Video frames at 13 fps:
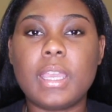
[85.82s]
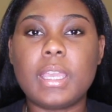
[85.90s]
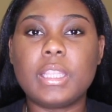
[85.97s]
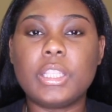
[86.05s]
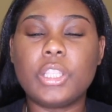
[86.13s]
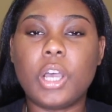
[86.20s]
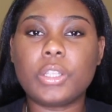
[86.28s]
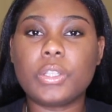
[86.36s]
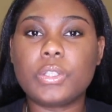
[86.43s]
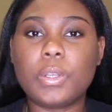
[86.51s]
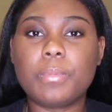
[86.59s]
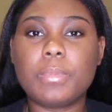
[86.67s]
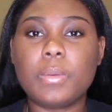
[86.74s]
the doctor
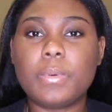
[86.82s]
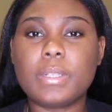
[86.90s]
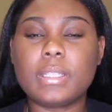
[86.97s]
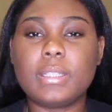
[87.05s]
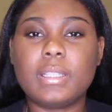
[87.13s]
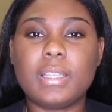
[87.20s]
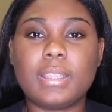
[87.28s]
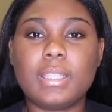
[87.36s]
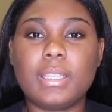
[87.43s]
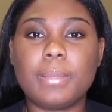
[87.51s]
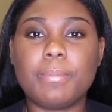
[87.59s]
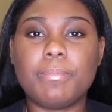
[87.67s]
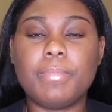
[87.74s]
told me it wasn't nothing